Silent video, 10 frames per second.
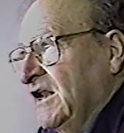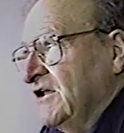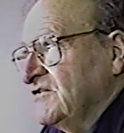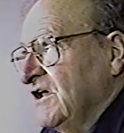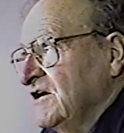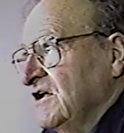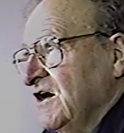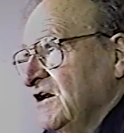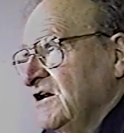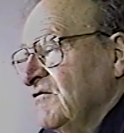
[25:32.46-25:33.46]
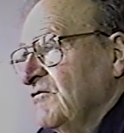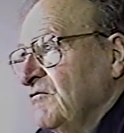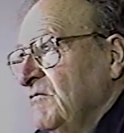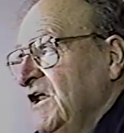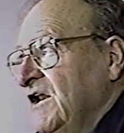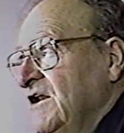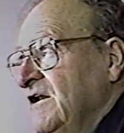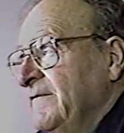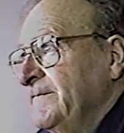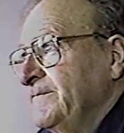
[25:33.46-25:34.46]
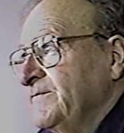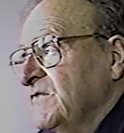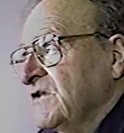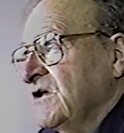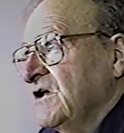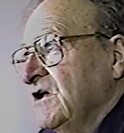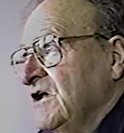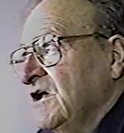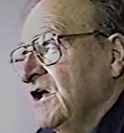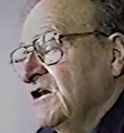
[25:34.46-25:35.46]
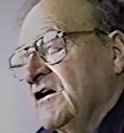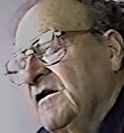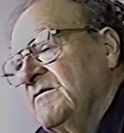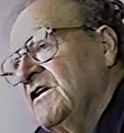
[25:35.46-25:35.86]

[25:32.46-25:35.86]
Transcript: they sent and got different men and come